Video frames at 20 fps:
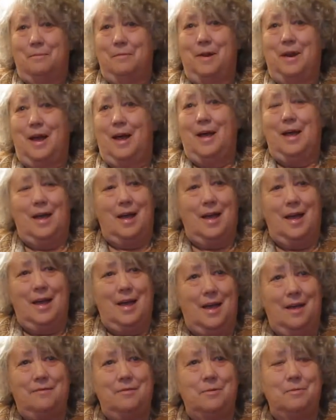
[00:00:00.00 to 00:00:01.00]
But I
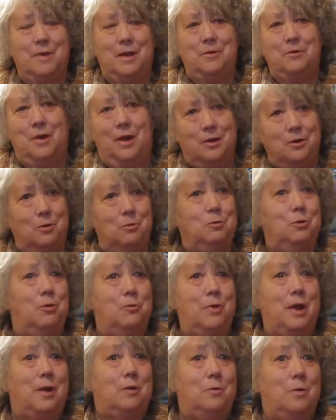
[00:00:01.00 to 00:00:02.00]
haven't met her. I know
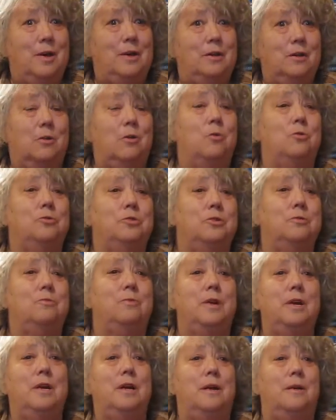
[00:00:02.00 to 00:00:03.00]
Lorraine went to Costa
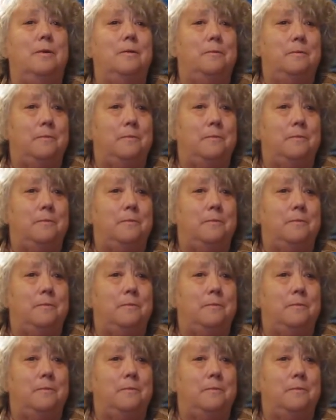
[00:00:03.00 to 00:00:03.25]
Rica.